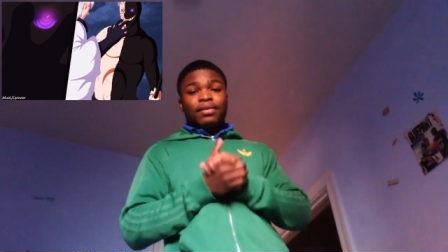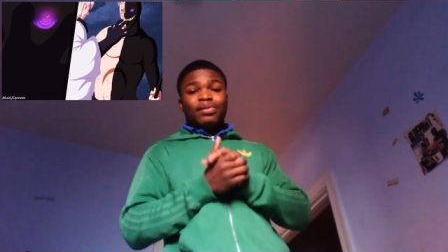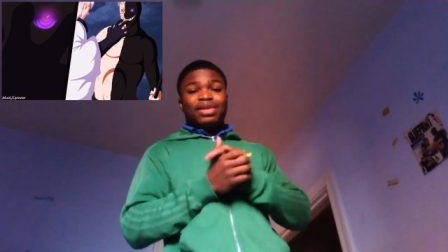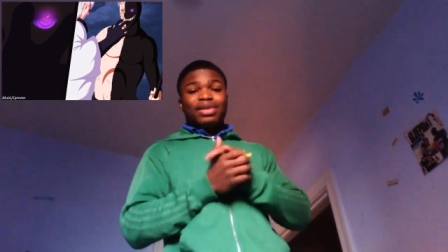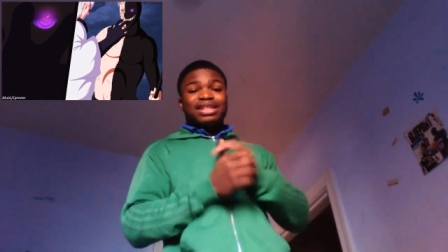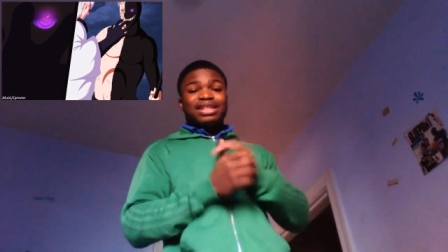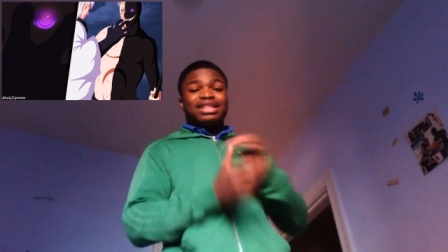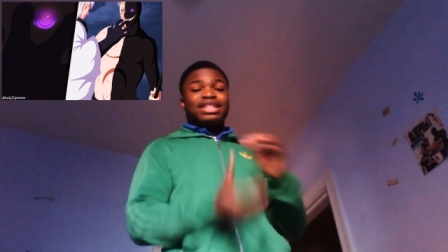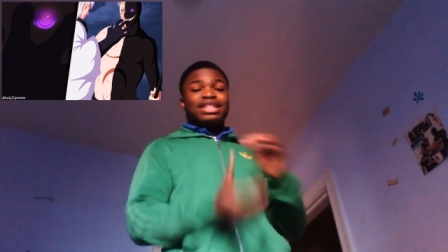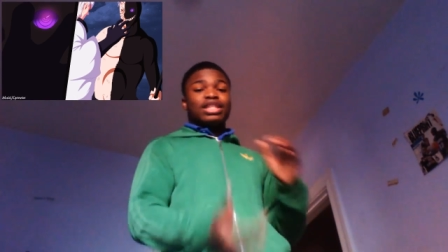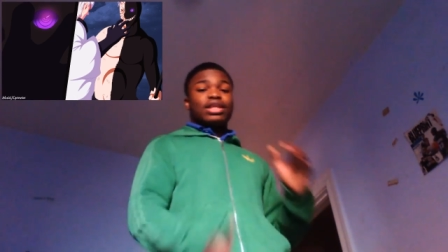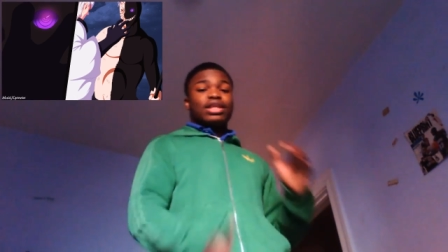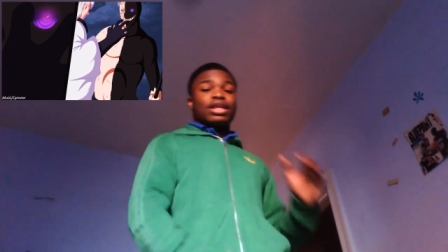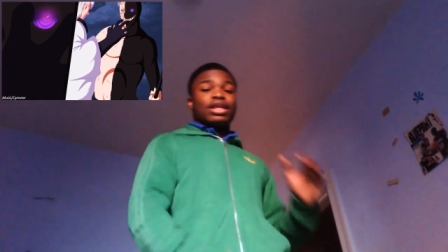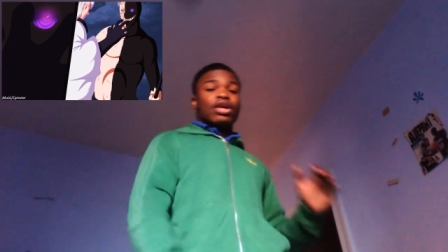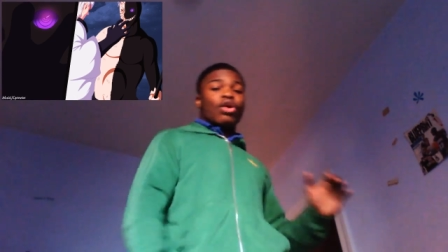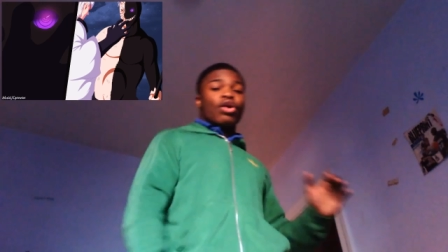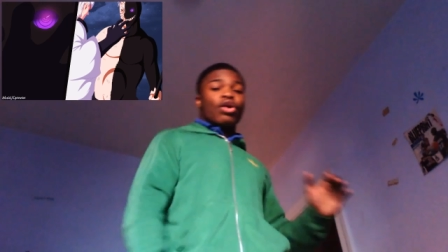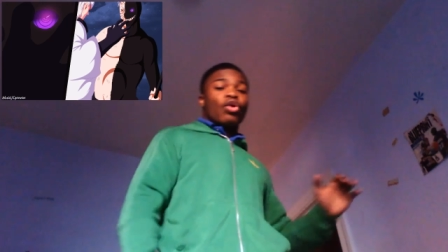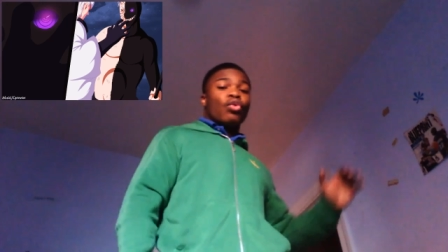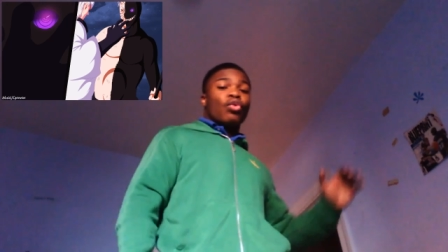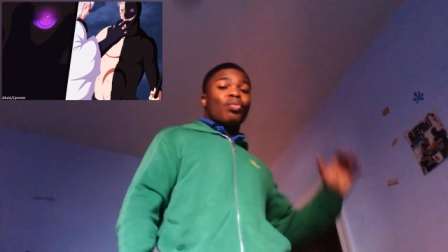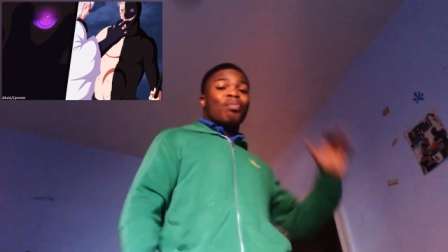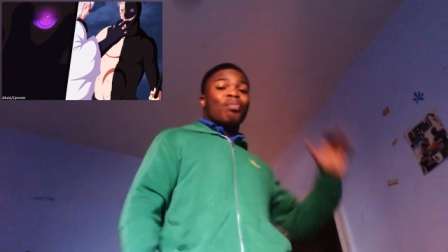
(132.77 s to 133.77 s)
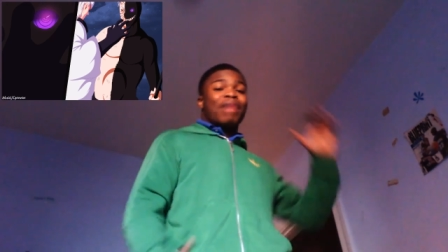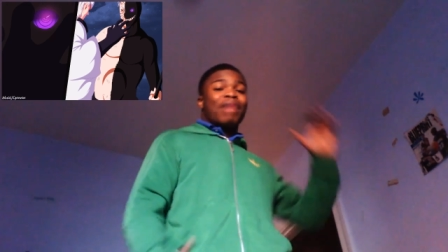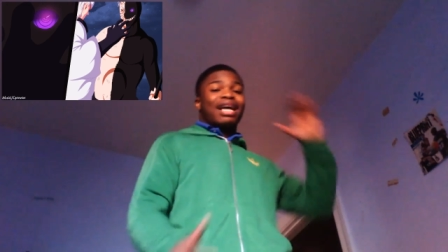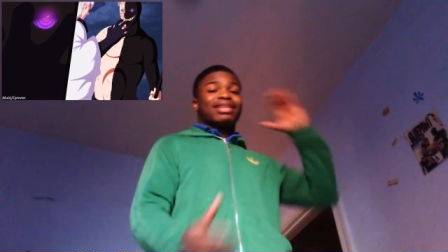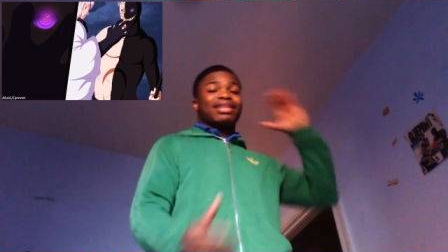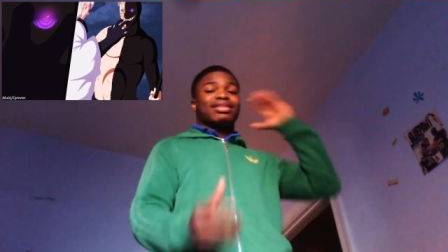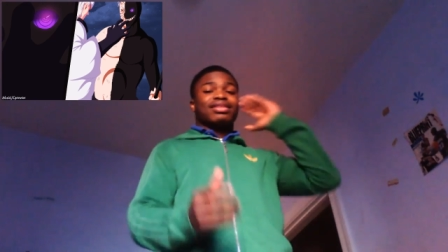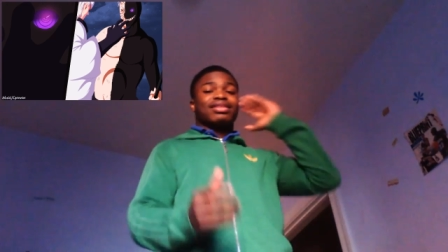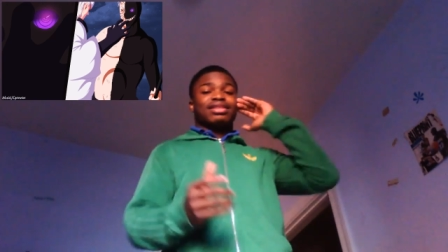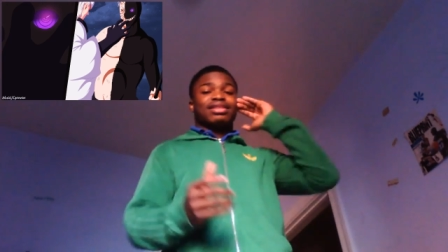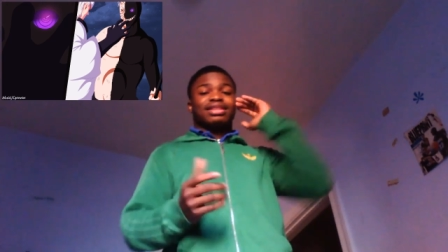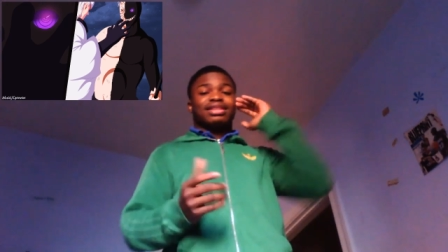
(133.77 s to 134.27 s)
We should go
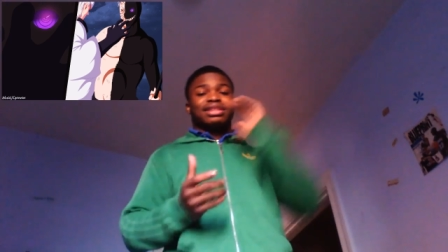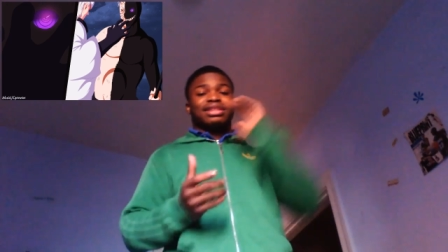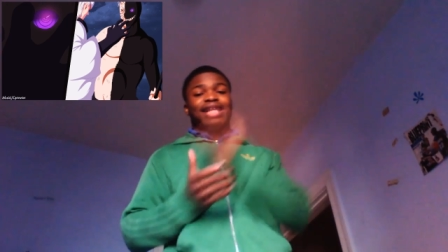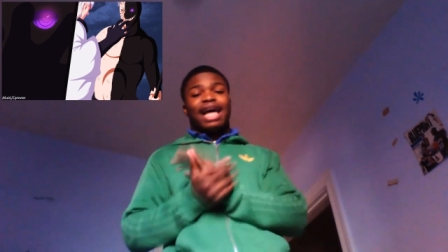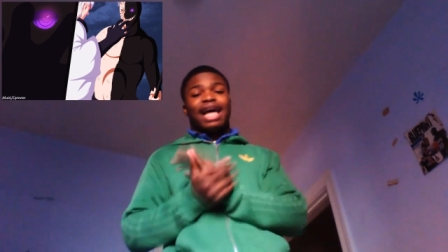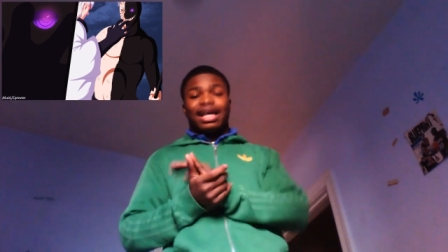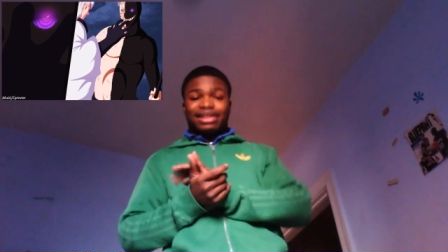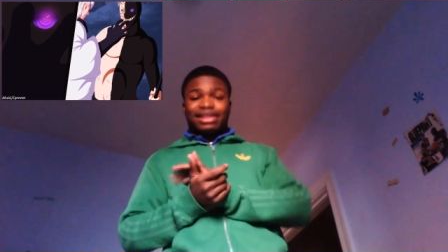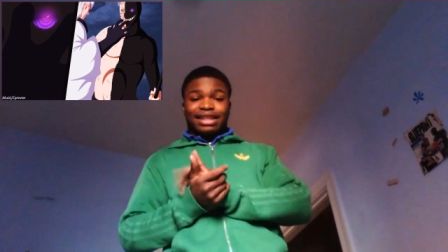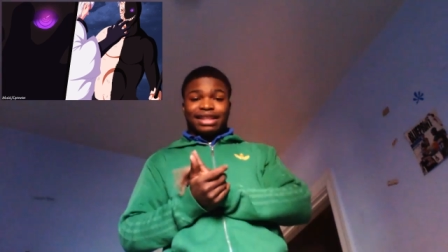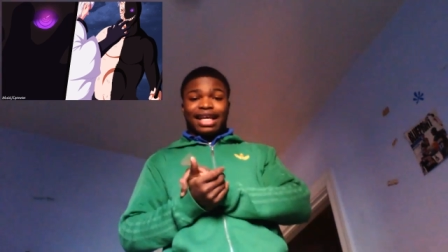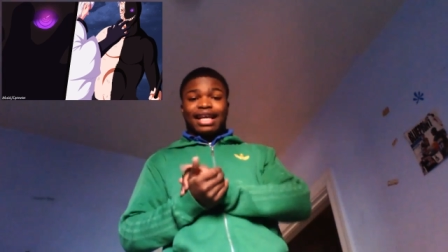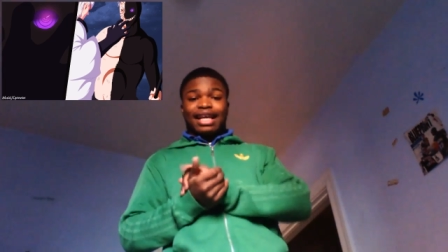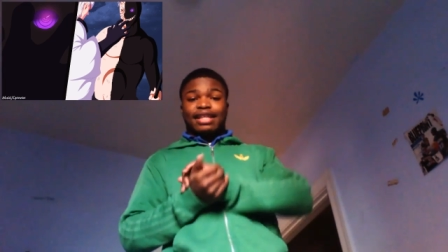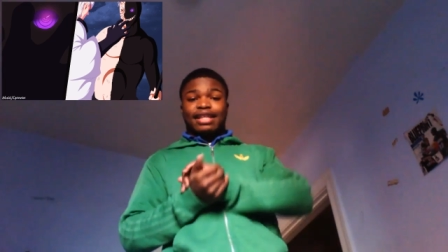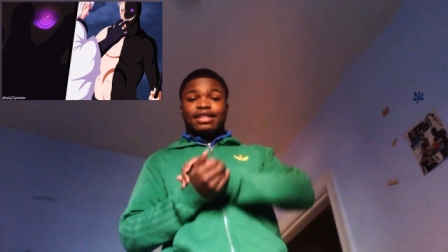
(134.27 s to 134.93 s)
back to Sasuke,